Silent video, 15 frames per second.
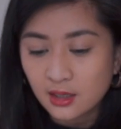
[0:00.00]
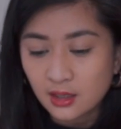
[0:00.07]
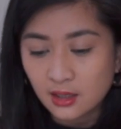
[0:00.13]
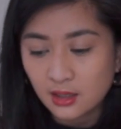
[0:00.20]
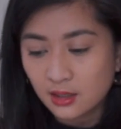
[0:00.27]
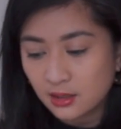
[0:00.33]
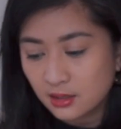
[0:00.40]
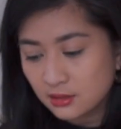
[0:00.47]

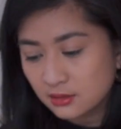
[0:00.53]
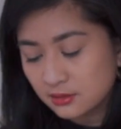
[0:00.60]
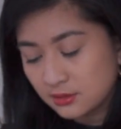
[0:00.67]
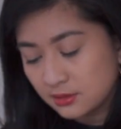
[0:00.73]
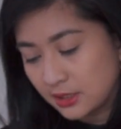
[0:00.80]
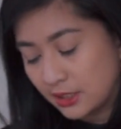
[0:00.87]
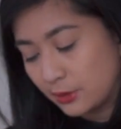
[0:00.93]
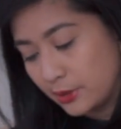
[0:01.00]

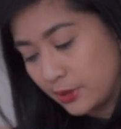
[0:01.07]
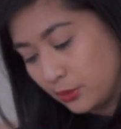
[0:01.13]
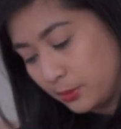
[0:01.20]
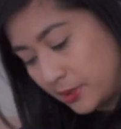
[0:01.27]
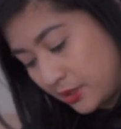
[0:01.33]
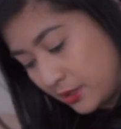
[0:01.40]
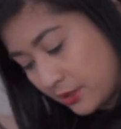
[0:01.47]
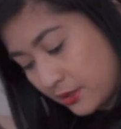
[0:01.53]
How do I
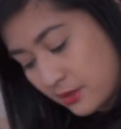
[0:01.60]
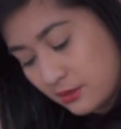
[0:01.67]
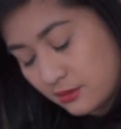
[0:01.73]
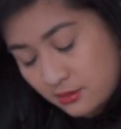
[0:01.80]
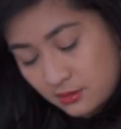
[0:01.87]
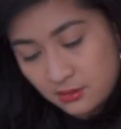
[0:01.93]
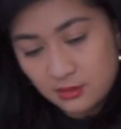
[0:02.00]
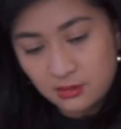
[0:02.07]
open this?
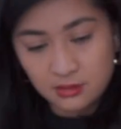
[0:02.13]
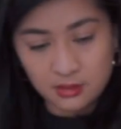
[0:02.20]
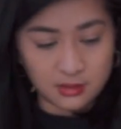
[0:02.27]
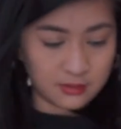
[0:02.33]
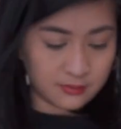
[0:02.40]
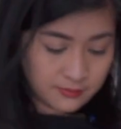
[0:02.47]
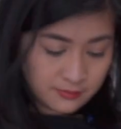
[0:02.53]
Hold on.